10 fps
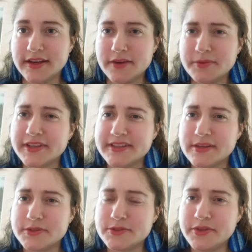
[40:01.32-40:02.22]
realized
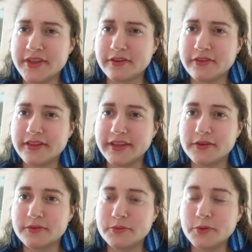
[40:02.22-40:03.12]
I was doing that a lot, like
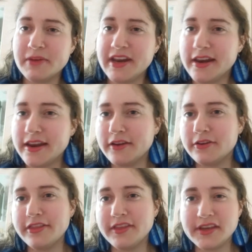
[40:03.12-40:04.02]
ruminating
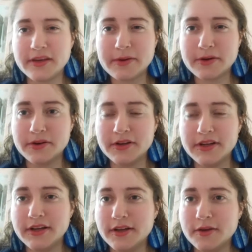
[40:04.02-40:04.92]
or thinking about
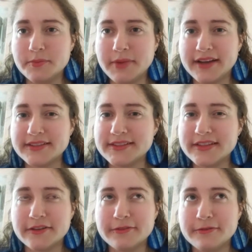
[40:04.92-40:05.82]
past
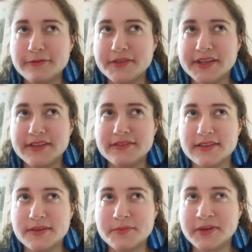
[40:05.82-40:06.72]
stuff that
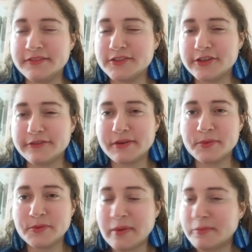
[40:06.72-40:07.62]
I'm not even sure if I'm
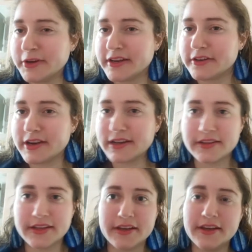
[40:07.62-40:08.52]
remembering it
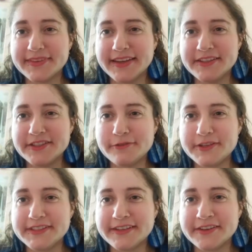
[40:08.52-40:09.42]
correctly, and just
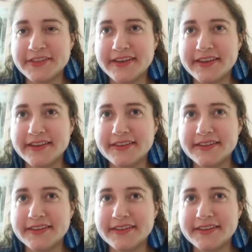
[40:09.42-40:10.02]
focusing on the